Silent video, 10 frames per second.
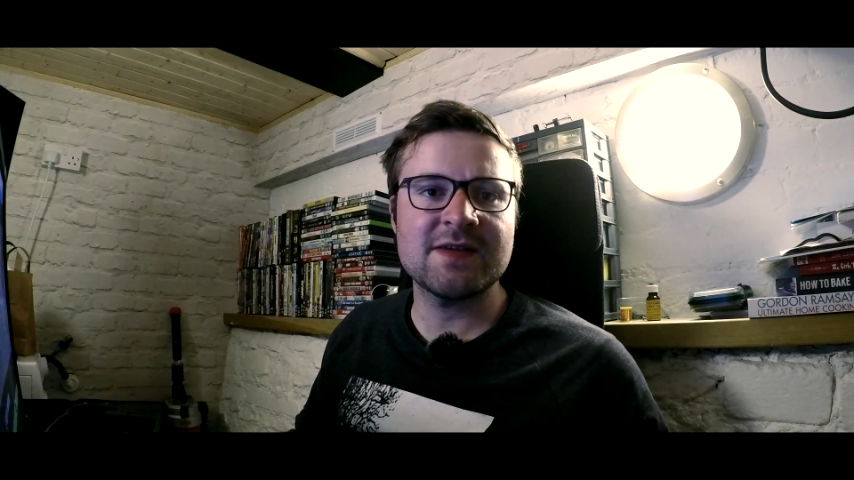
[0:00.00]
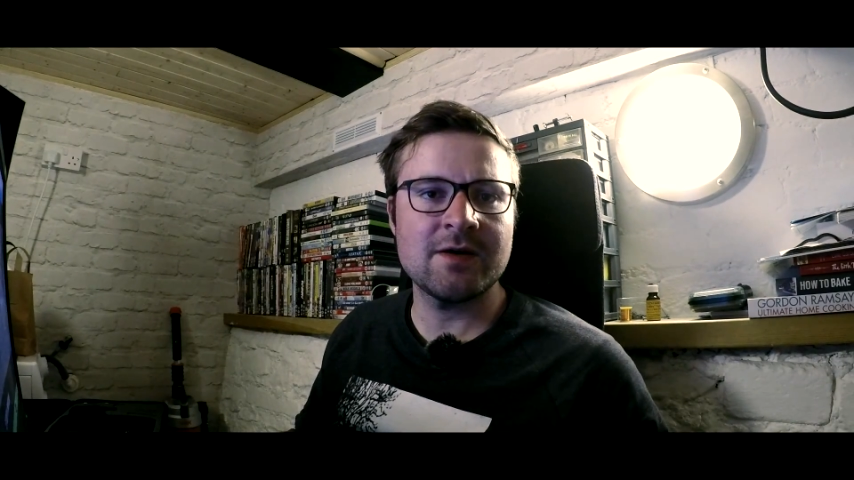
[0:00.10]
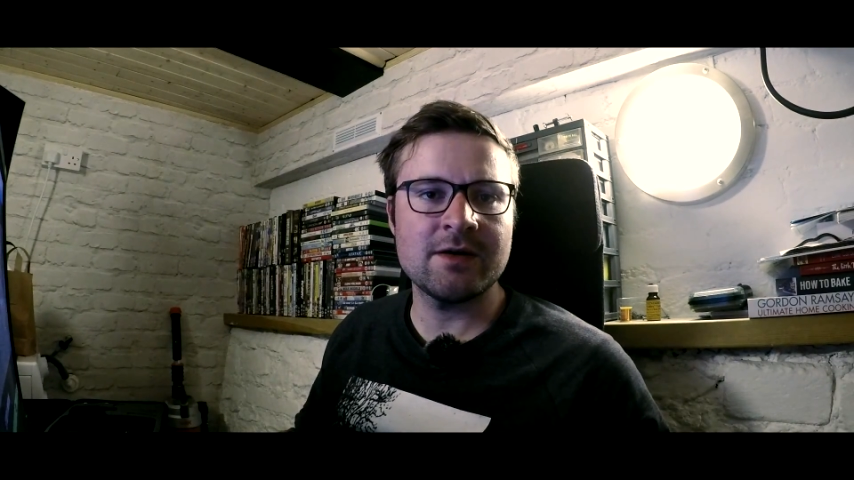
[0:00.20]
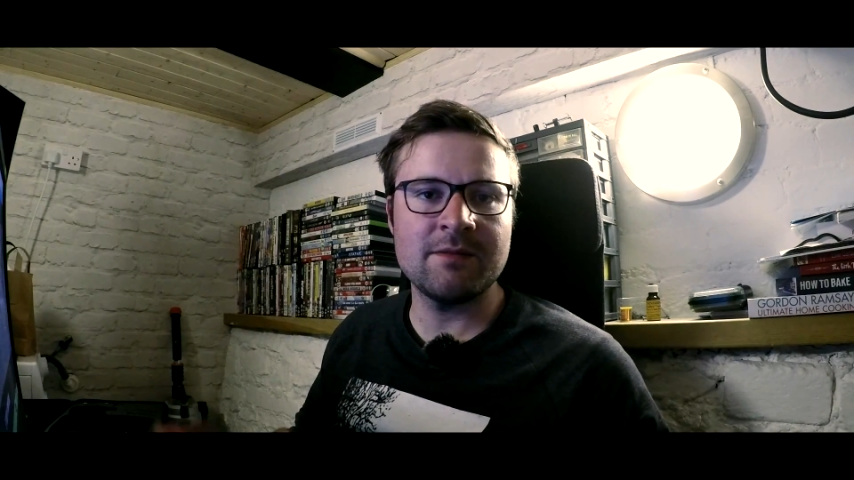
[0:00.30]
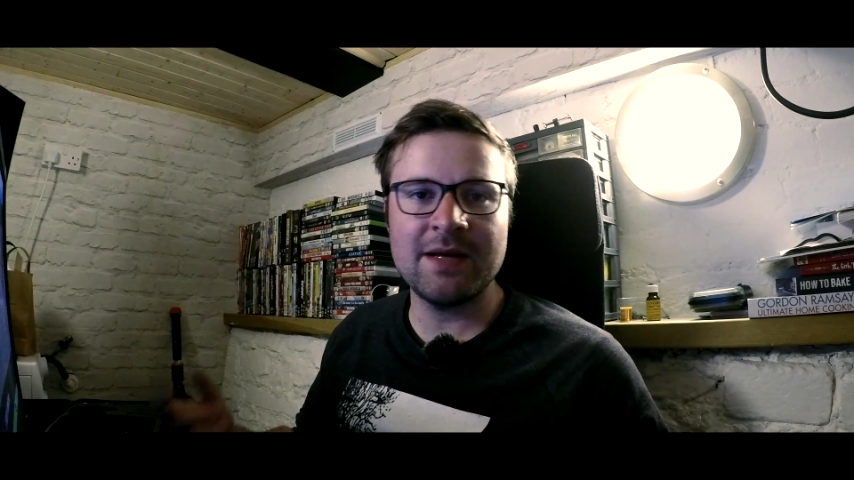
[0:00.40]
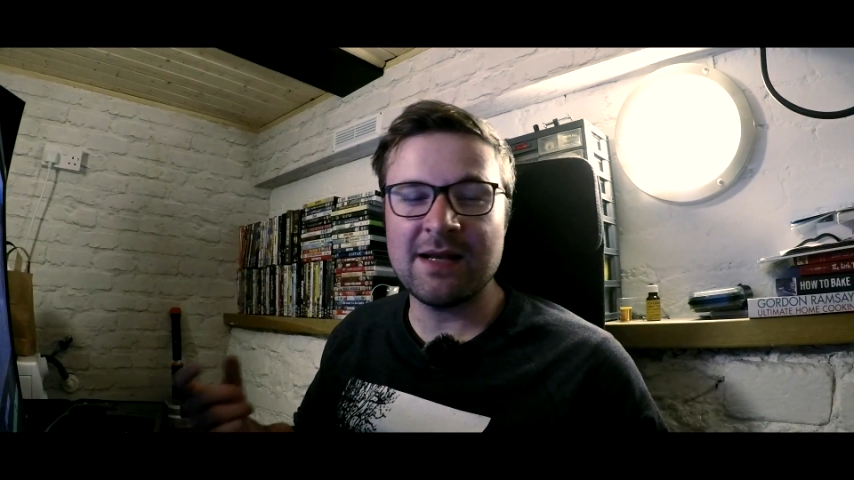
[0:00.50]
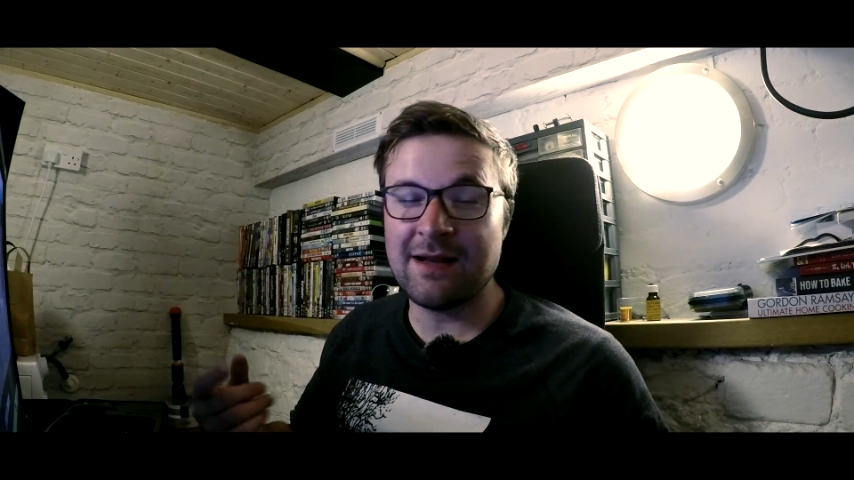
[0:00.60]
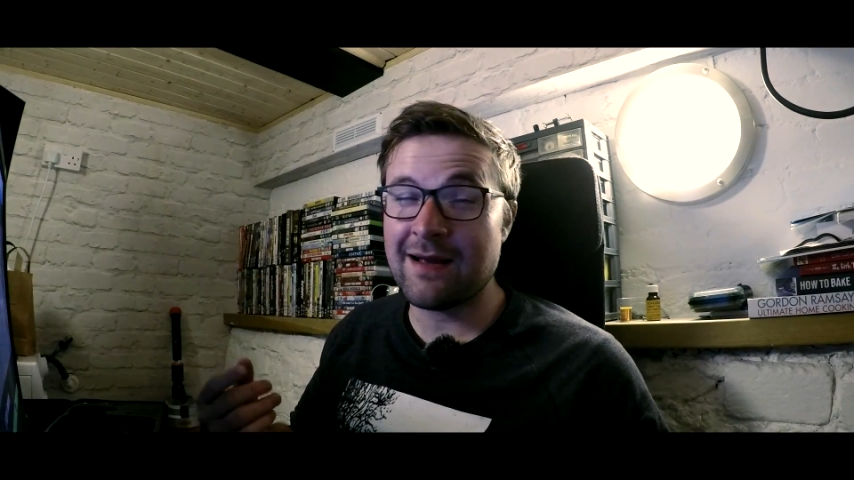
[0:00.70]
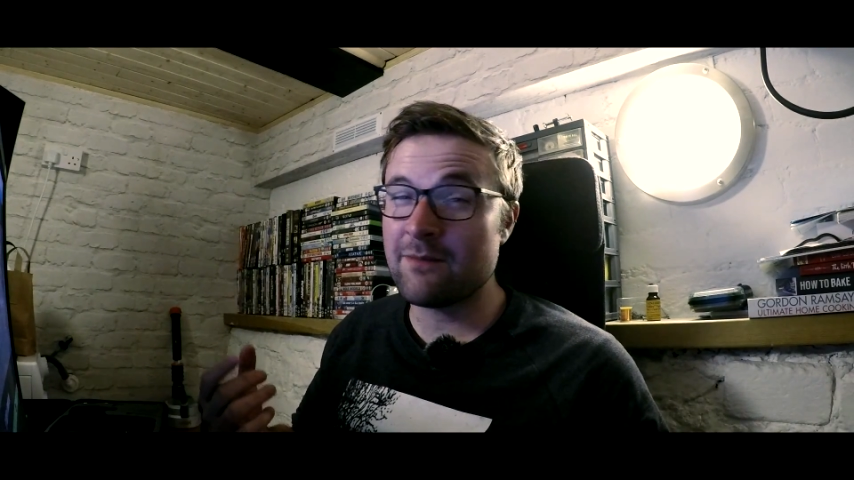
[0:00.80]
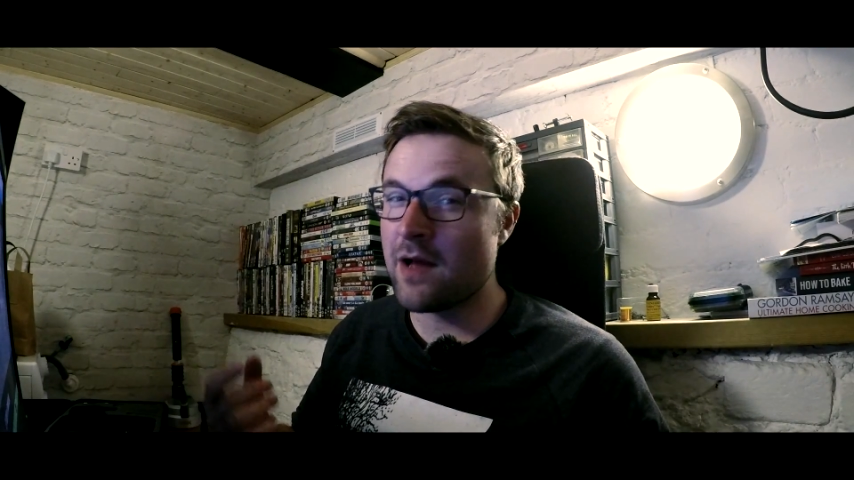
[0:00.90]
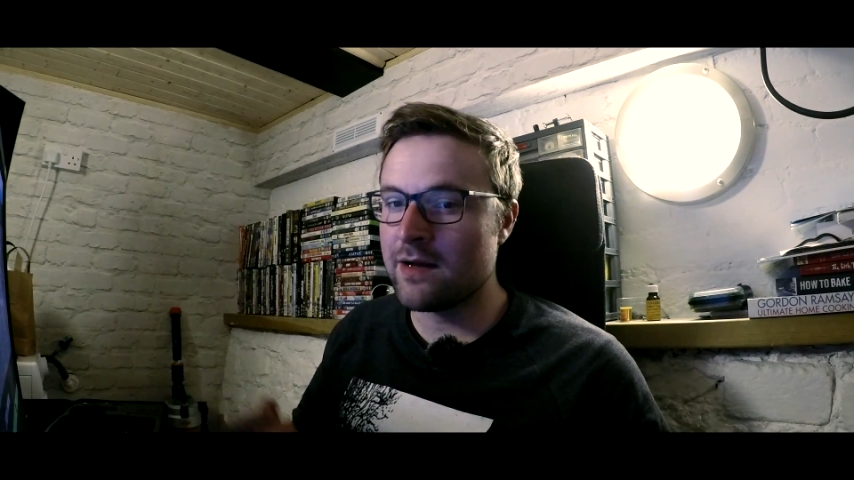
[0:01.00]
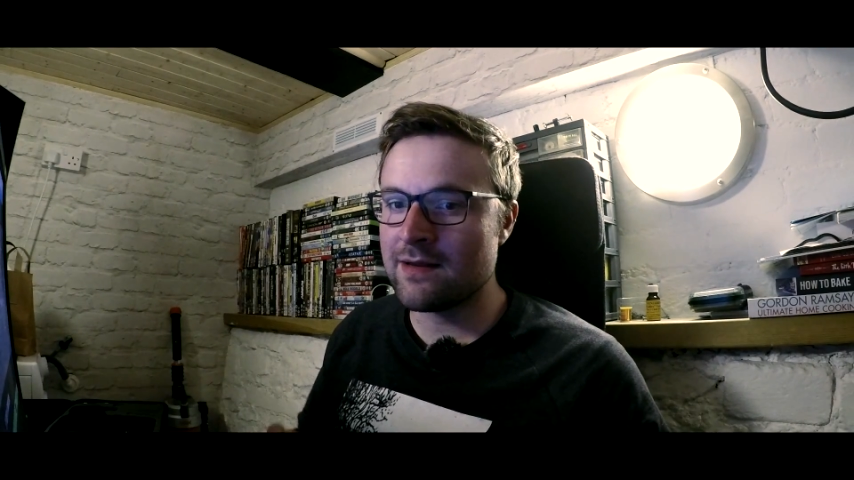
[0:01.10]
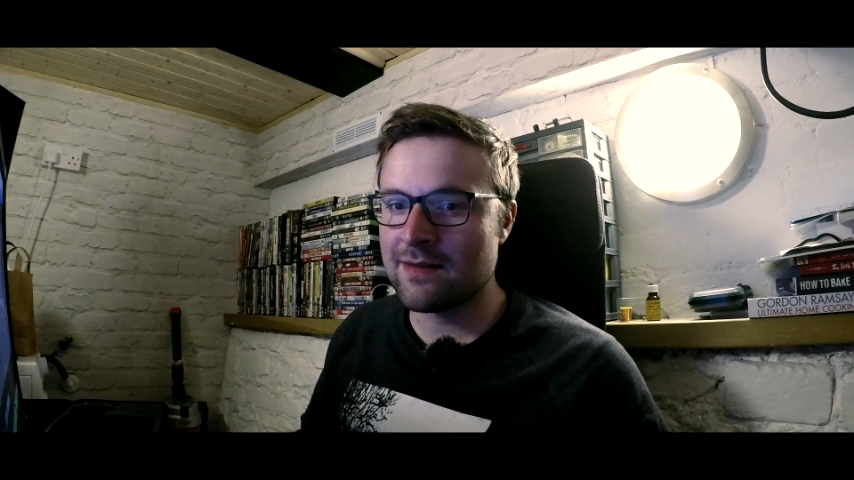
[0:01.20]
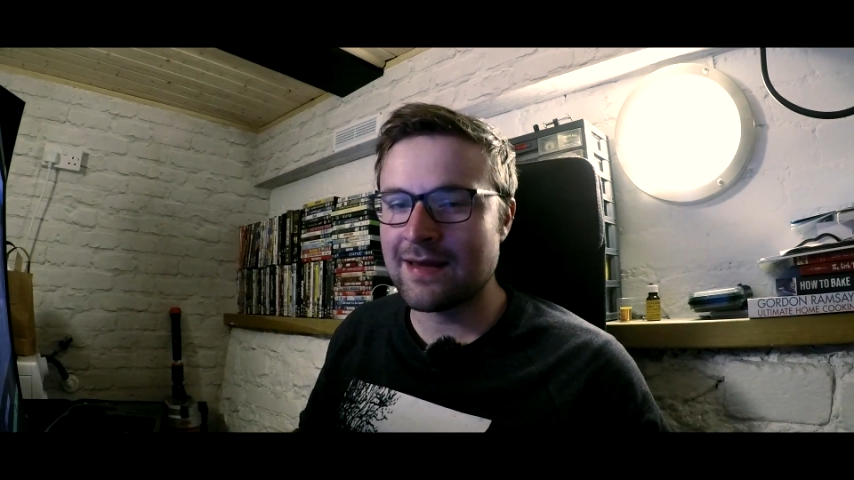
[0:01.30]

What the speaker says: So immediately I'm kind of